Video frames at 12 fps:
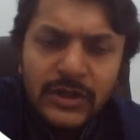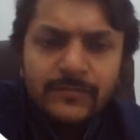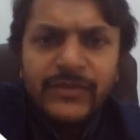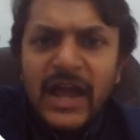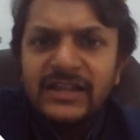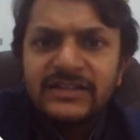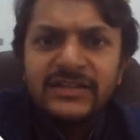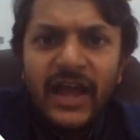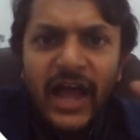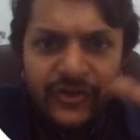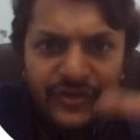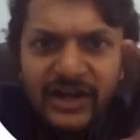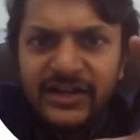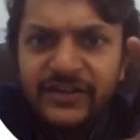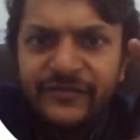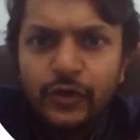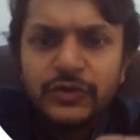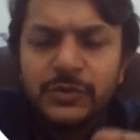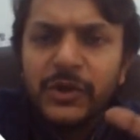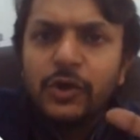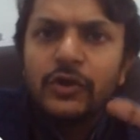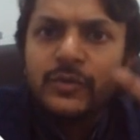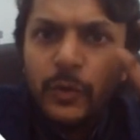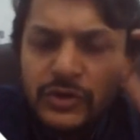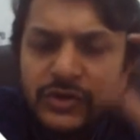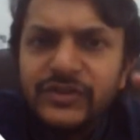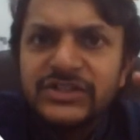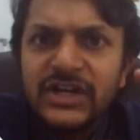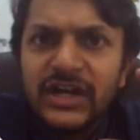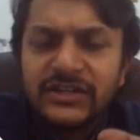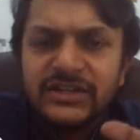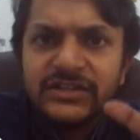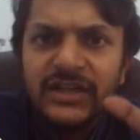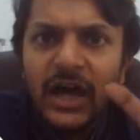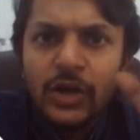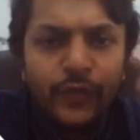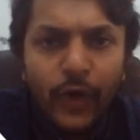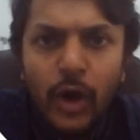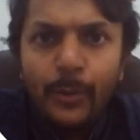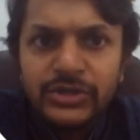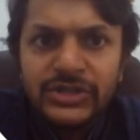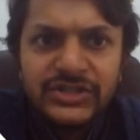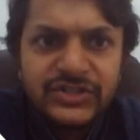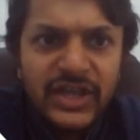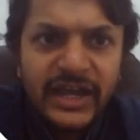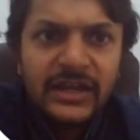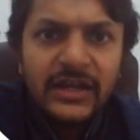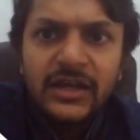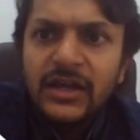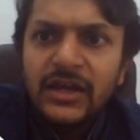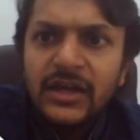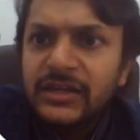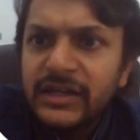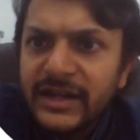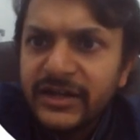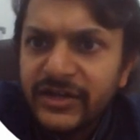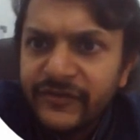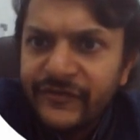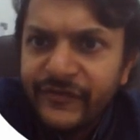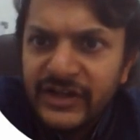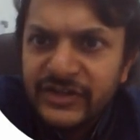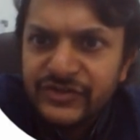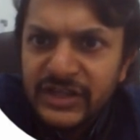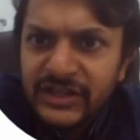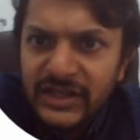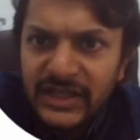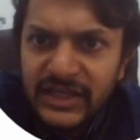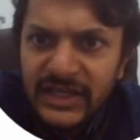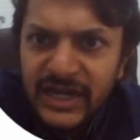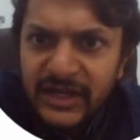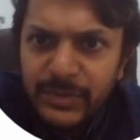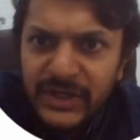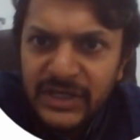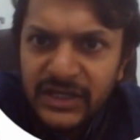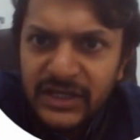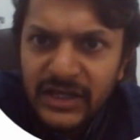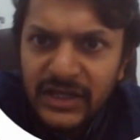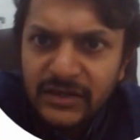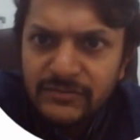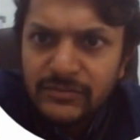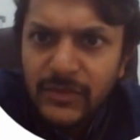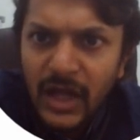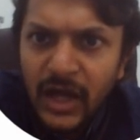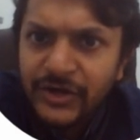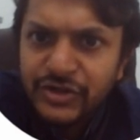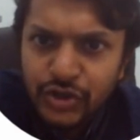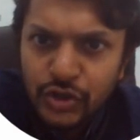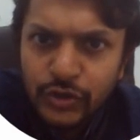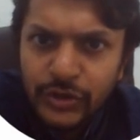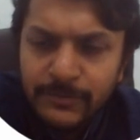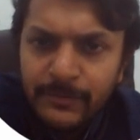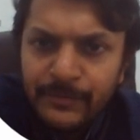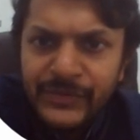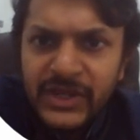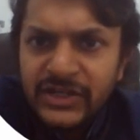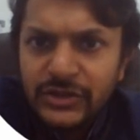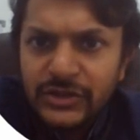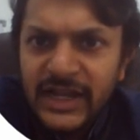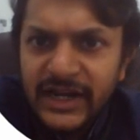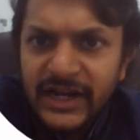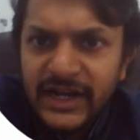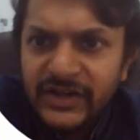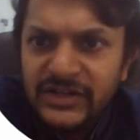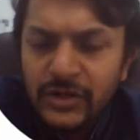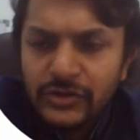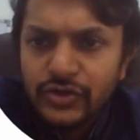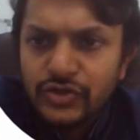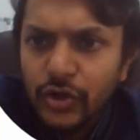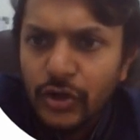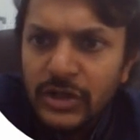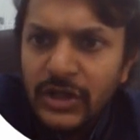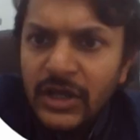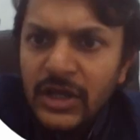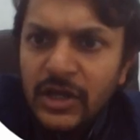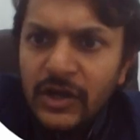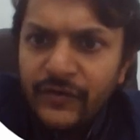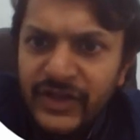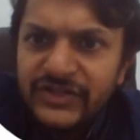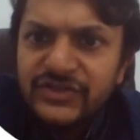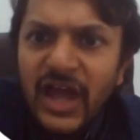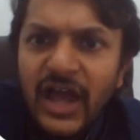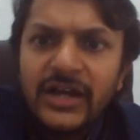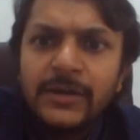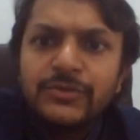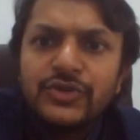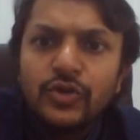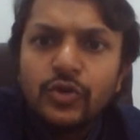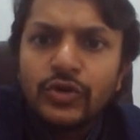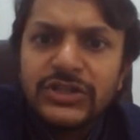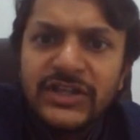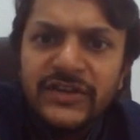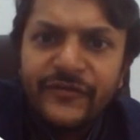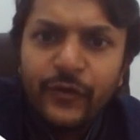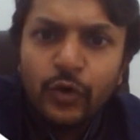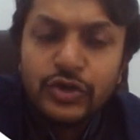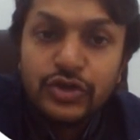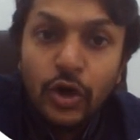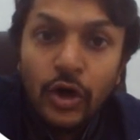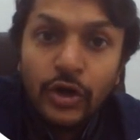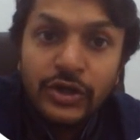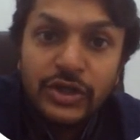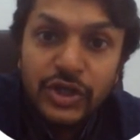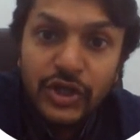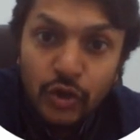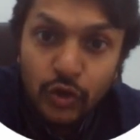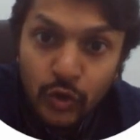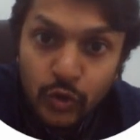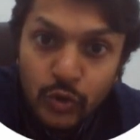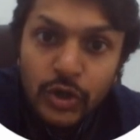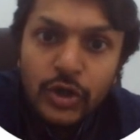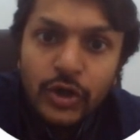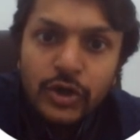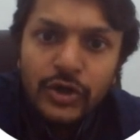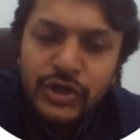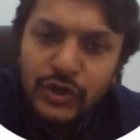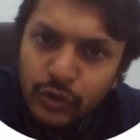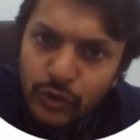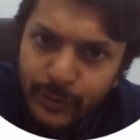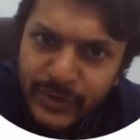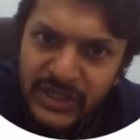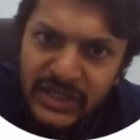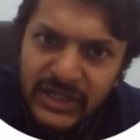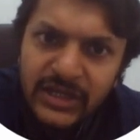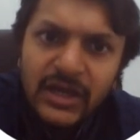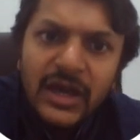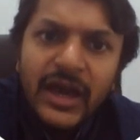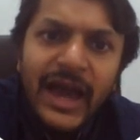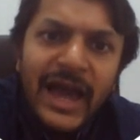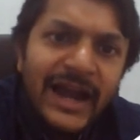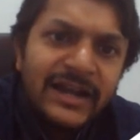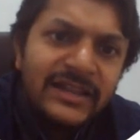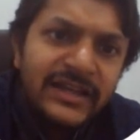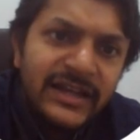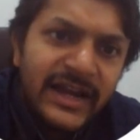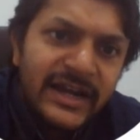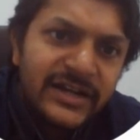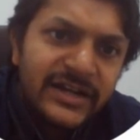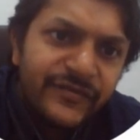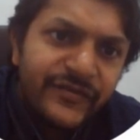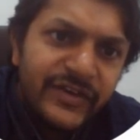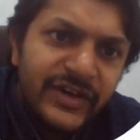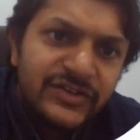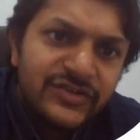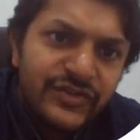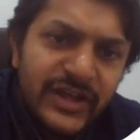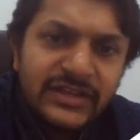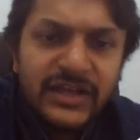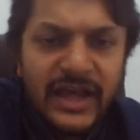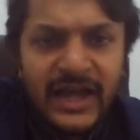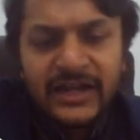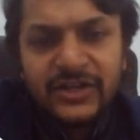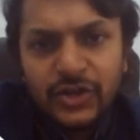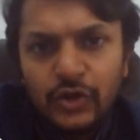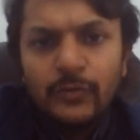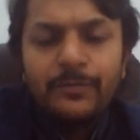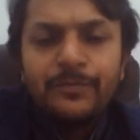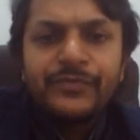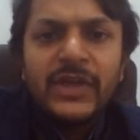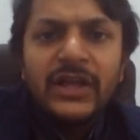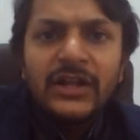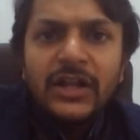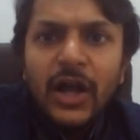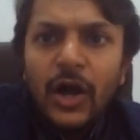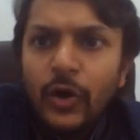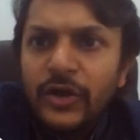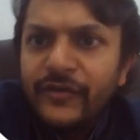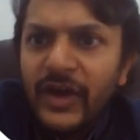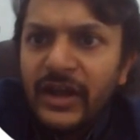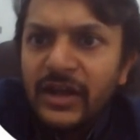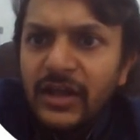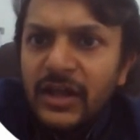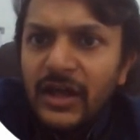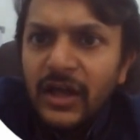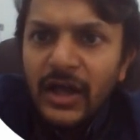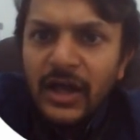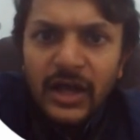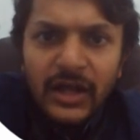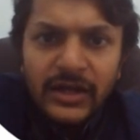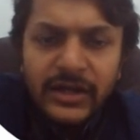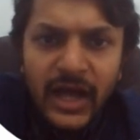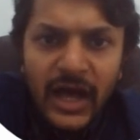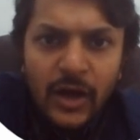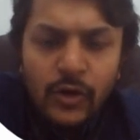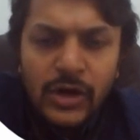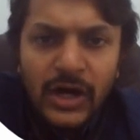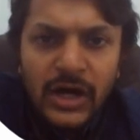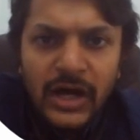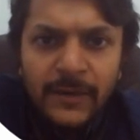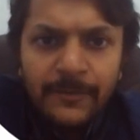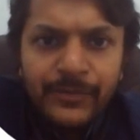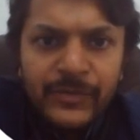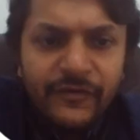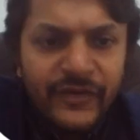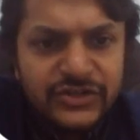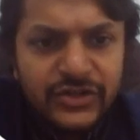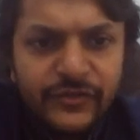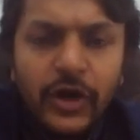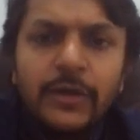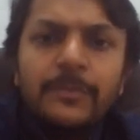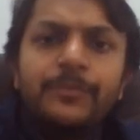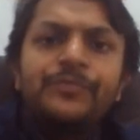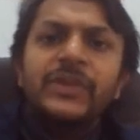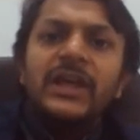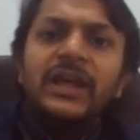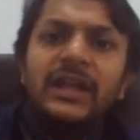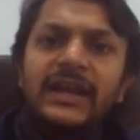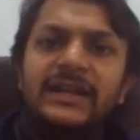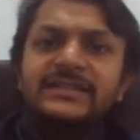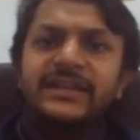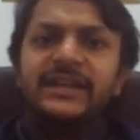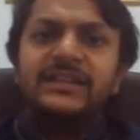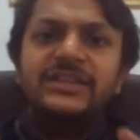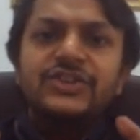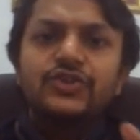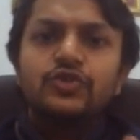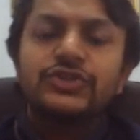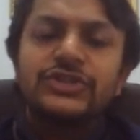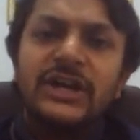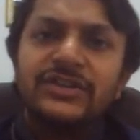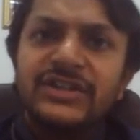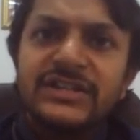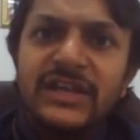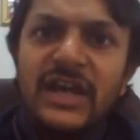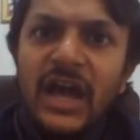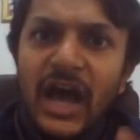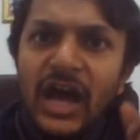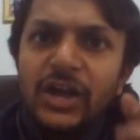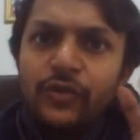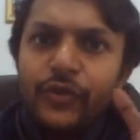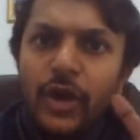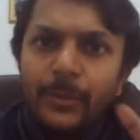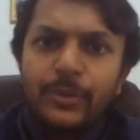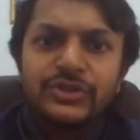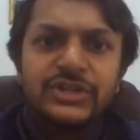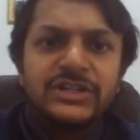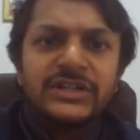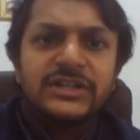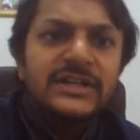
that is attractive force, because both of the charges are of opposite sign. The electric field strength E at P are shown. So the electric field is also shown. Which diagram shows the force on Q due to P and the electric field strength at Q? Okay, fine. Now, first of all, let us say these two charges are of opposite